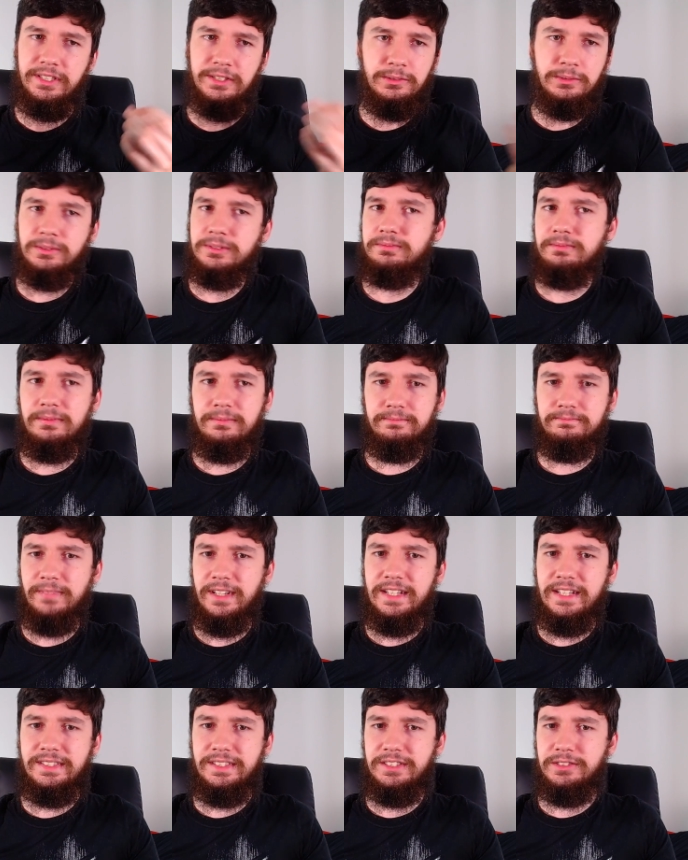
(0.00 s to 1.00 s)
and it was
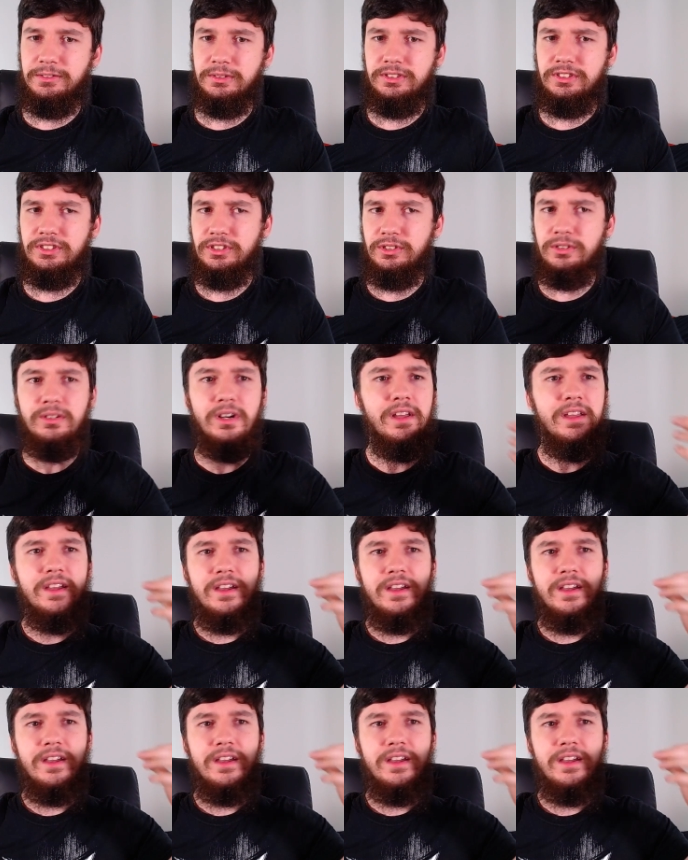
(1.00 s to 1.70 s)
easy to install.